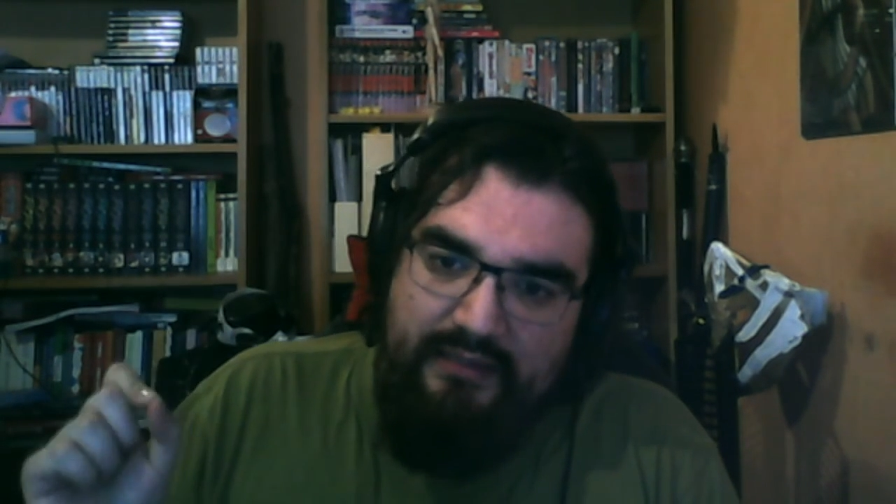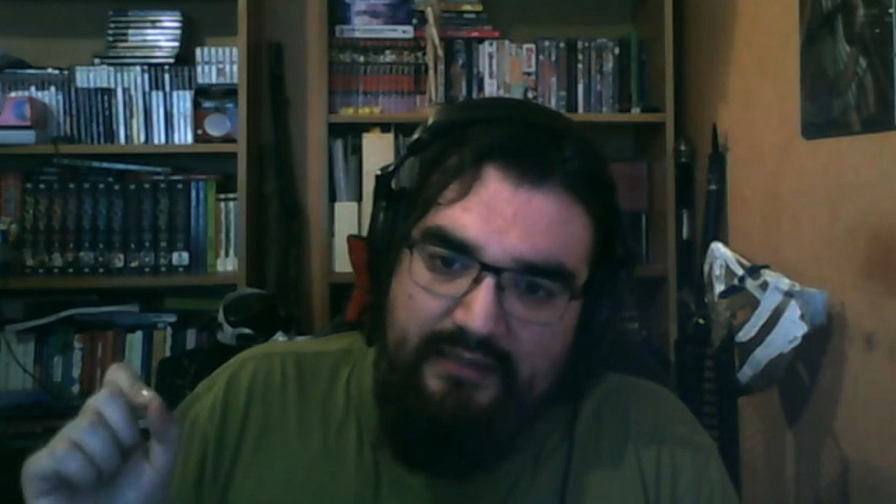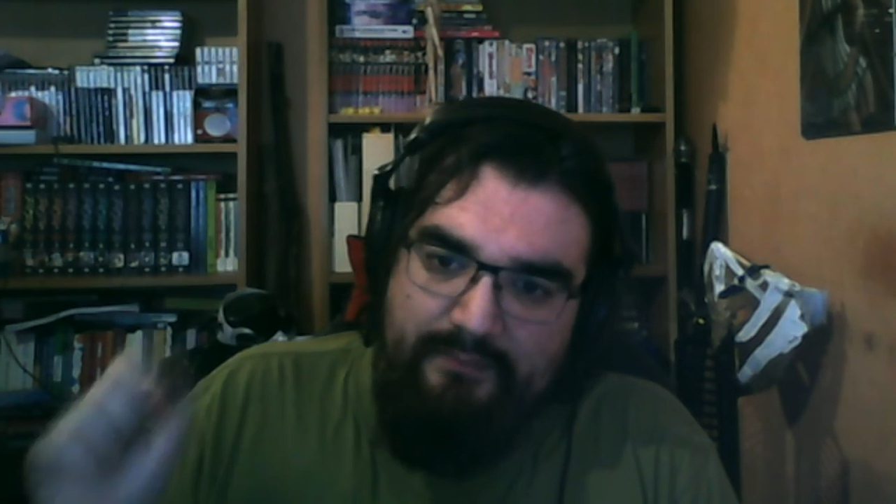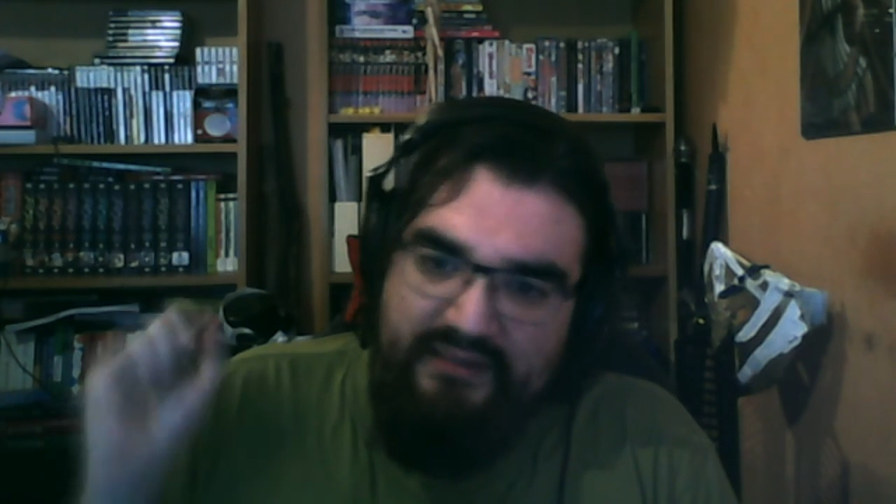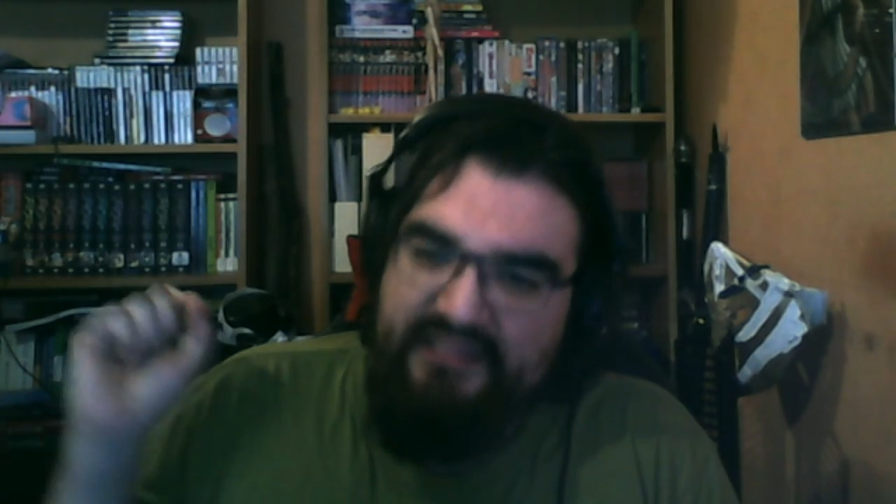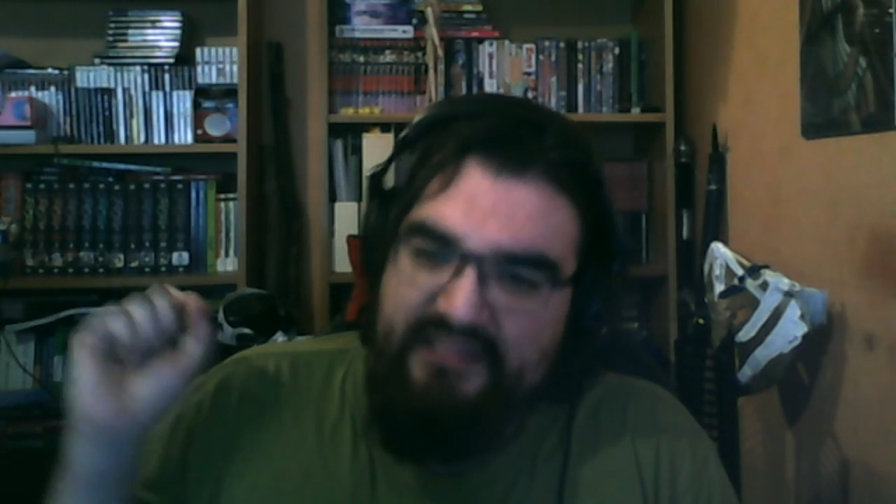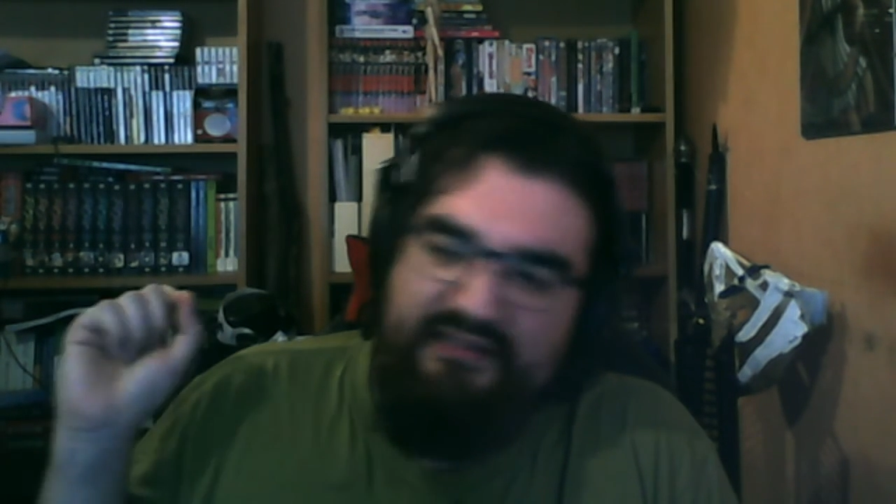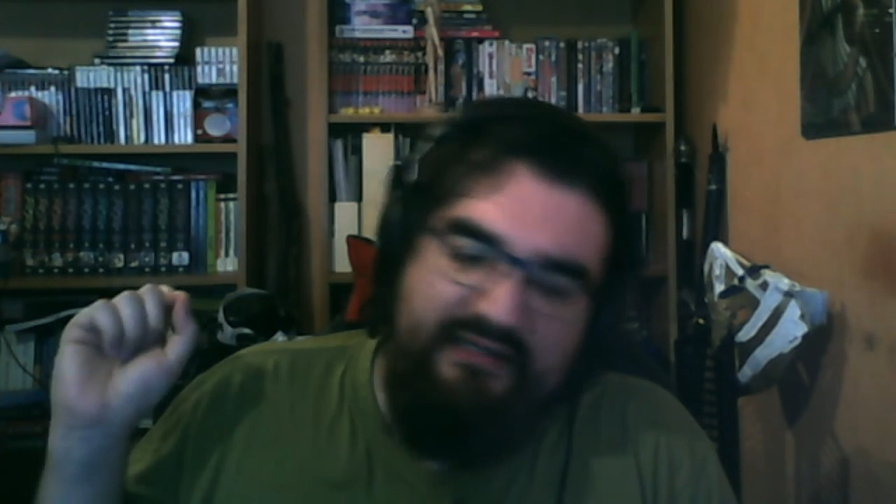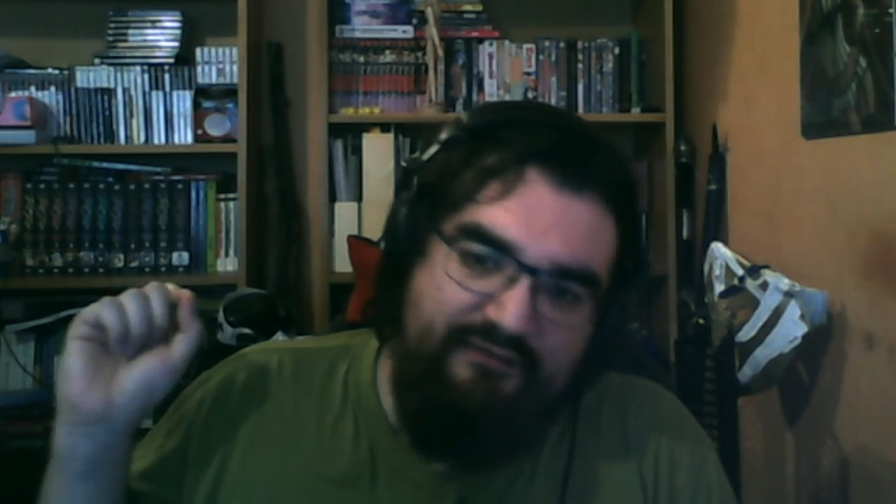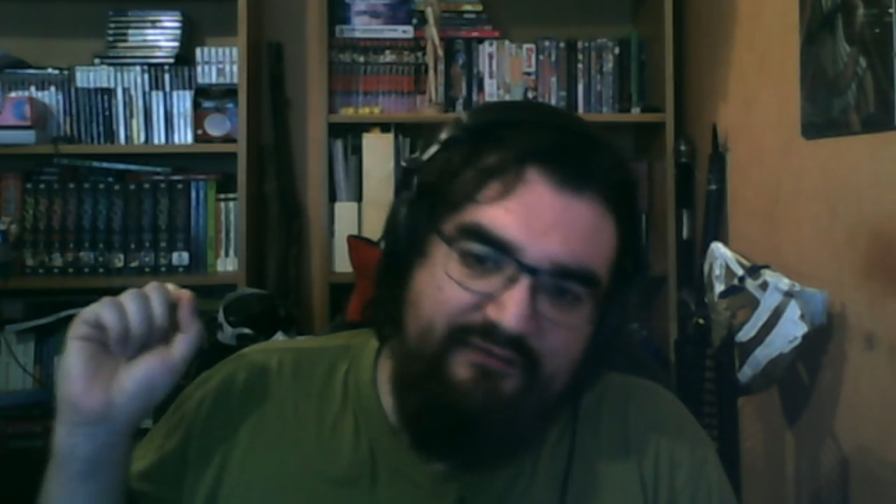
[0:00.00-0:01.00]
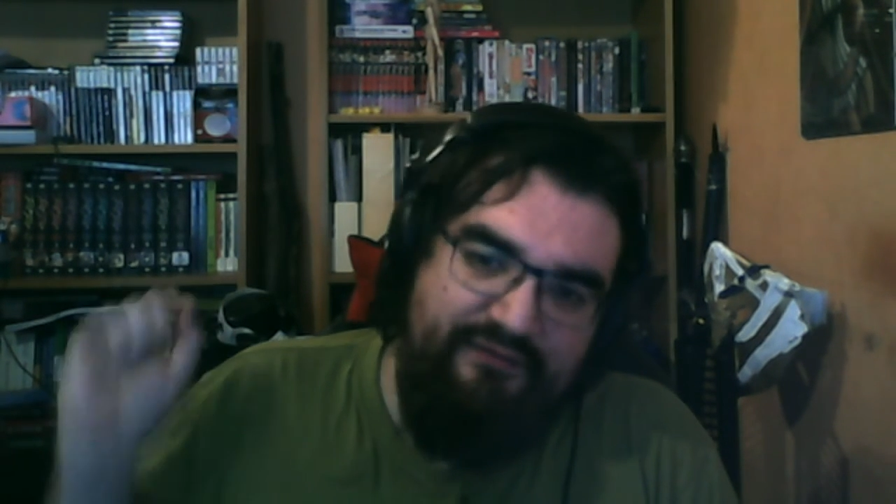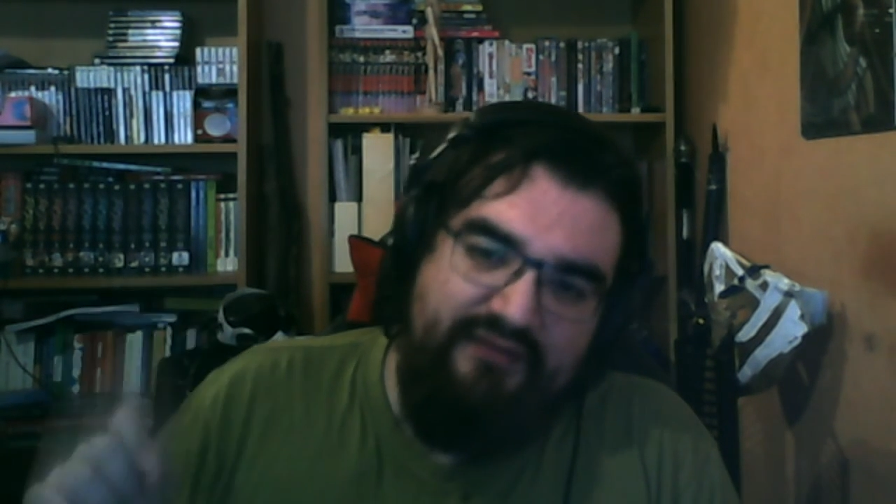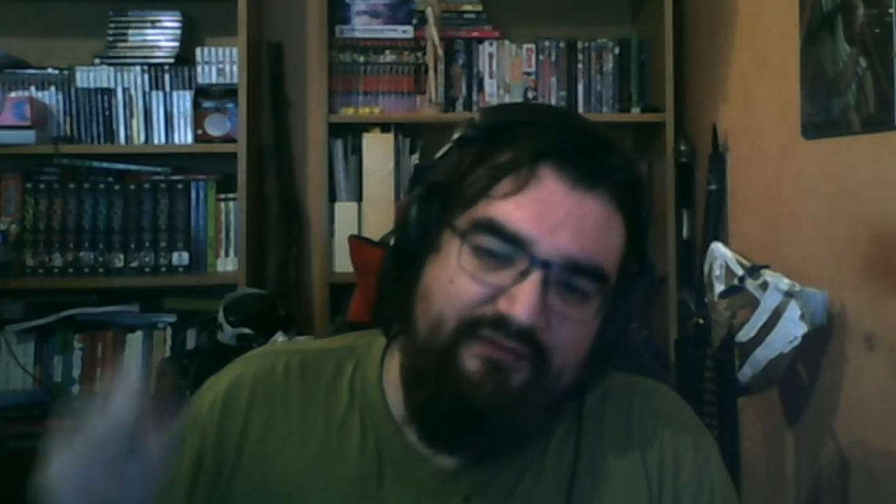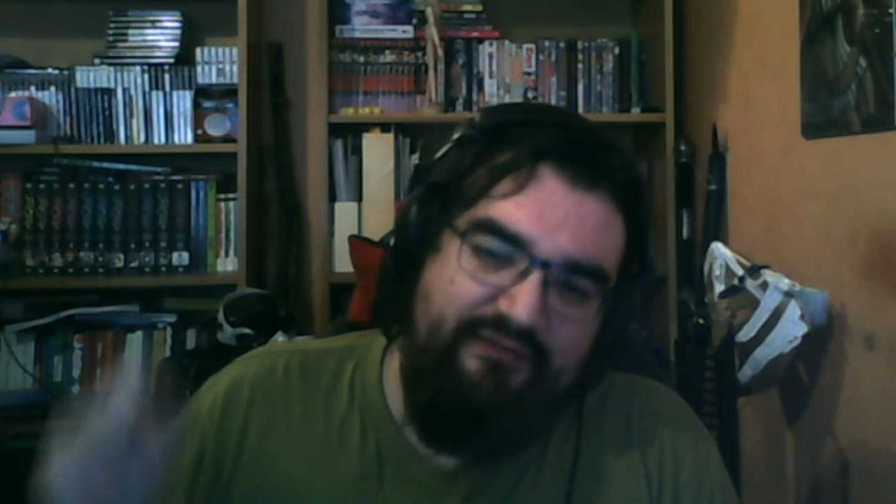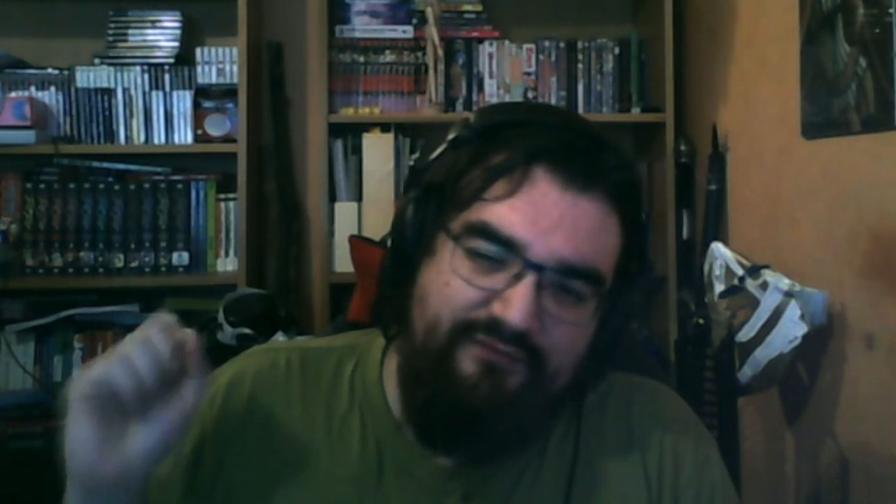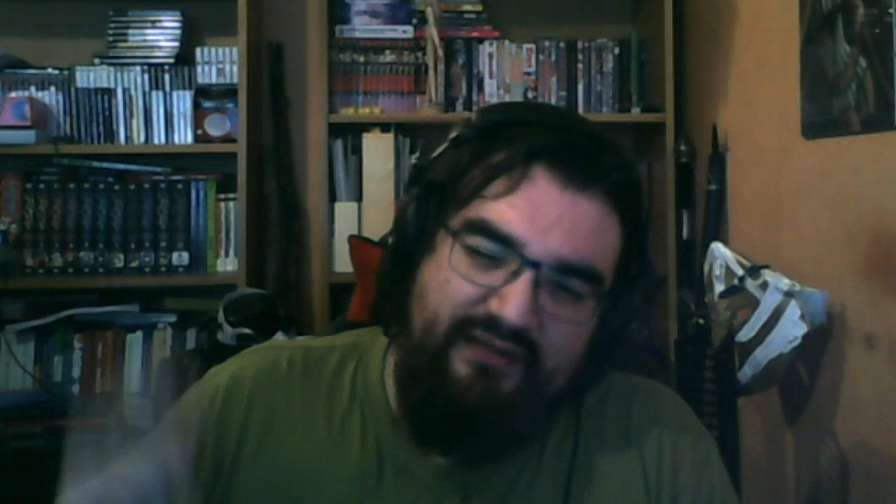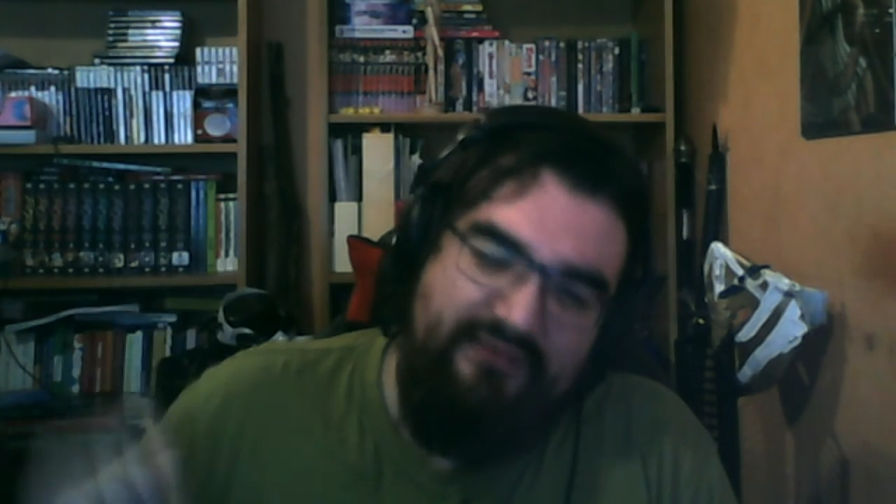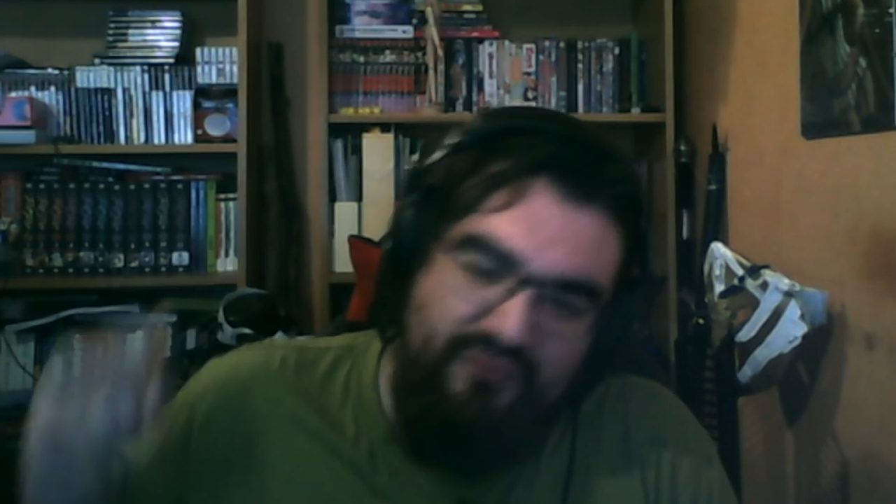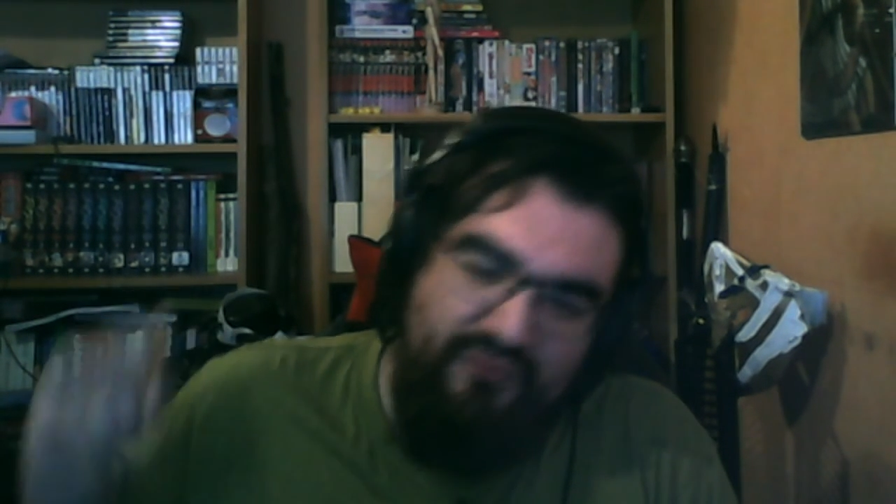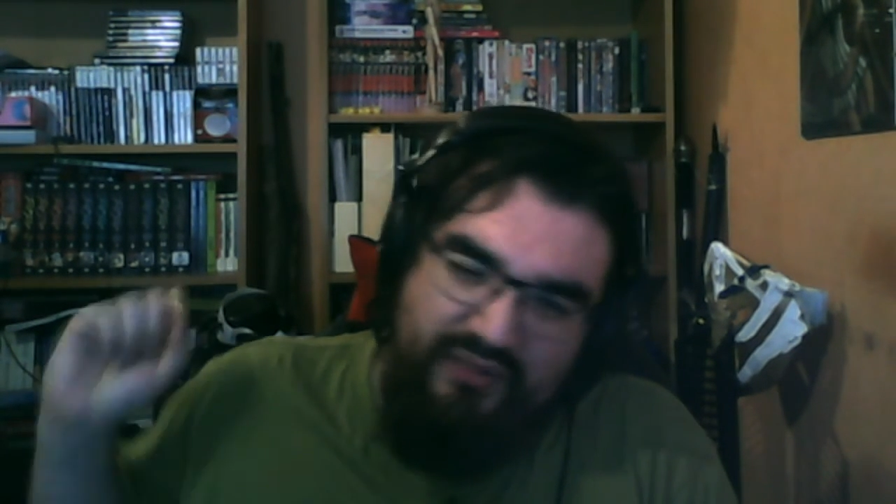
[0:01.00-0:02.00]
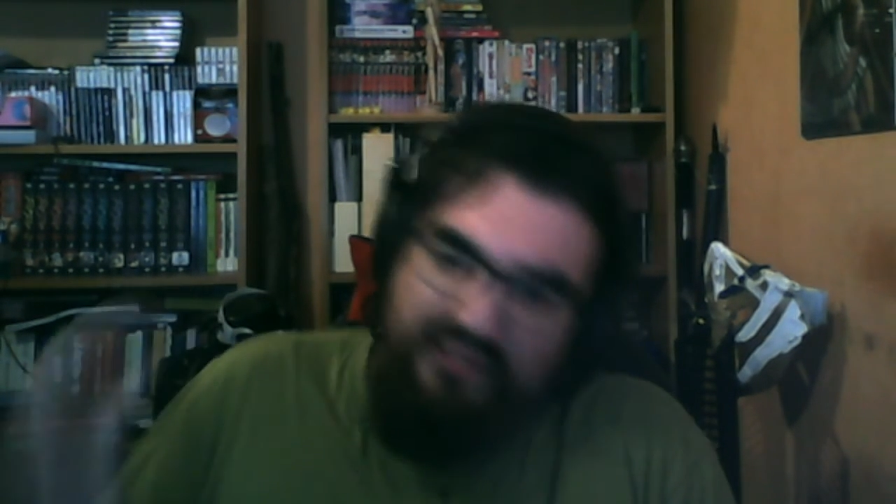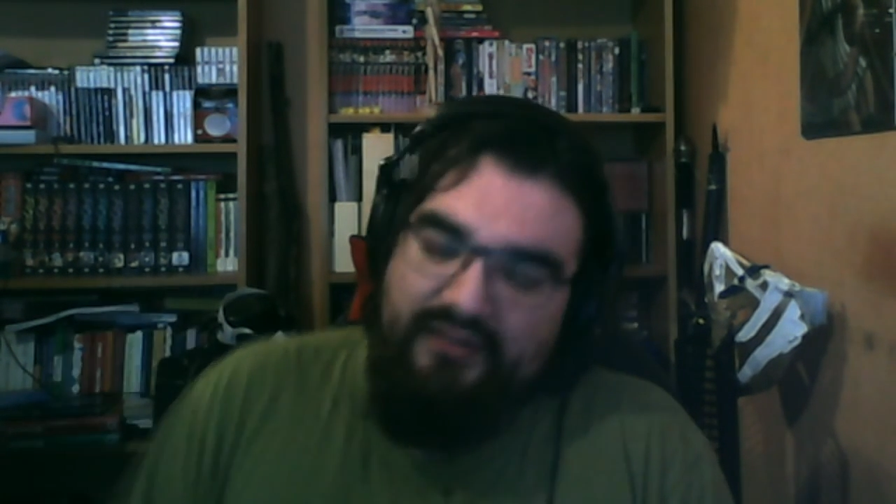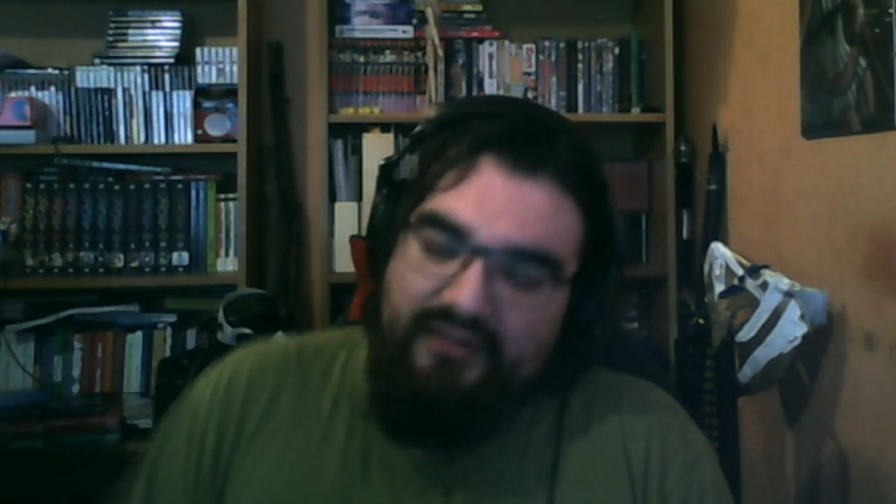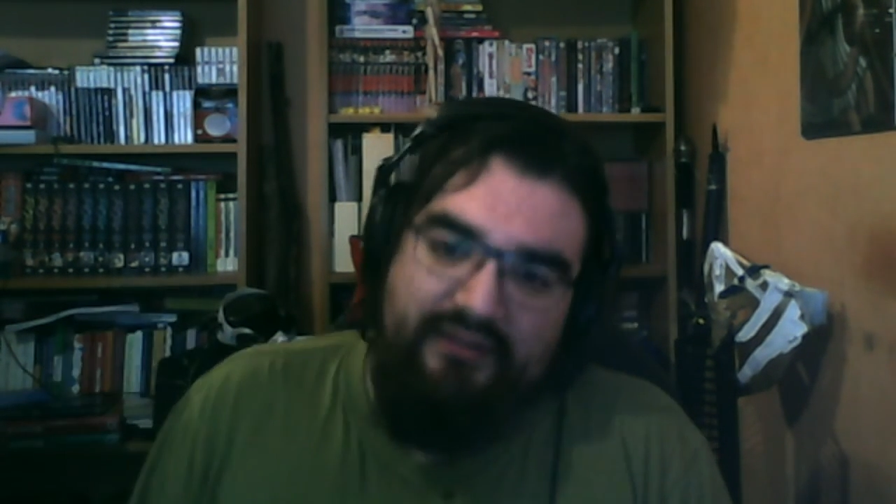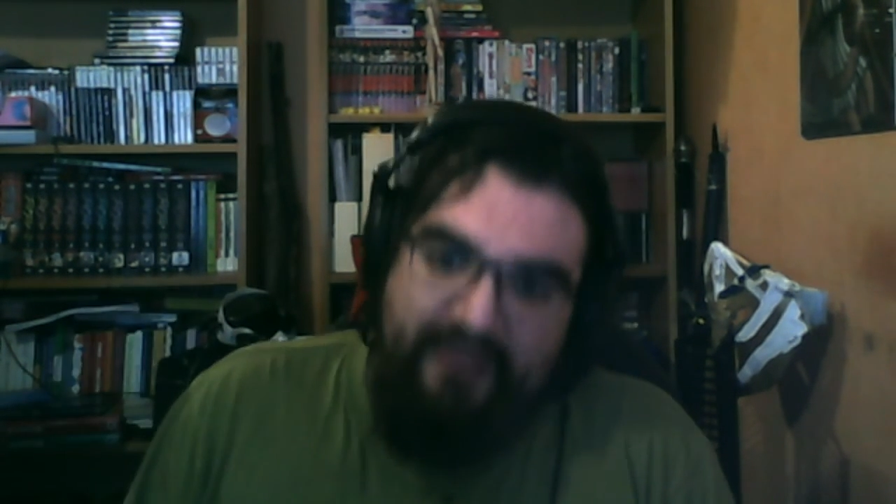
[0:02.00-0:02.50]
but it can affect the fight really hard.